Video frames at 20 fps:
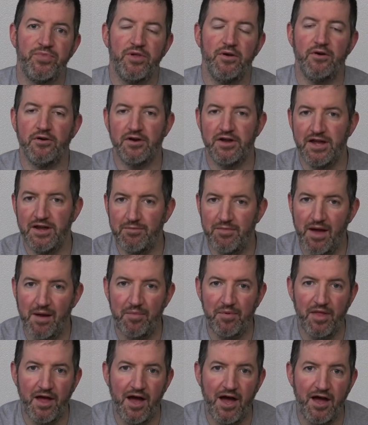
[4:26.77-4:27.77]
or in
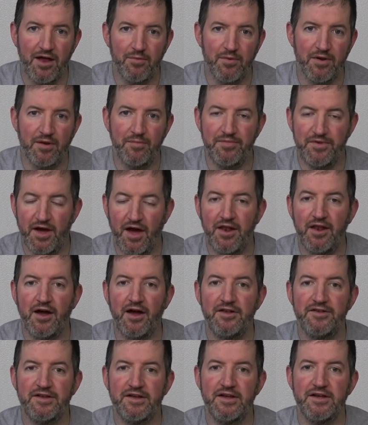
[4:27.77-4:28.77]
my blind when I'm done
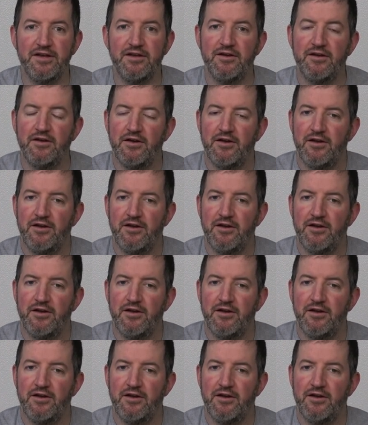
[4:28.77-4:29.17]
hunting.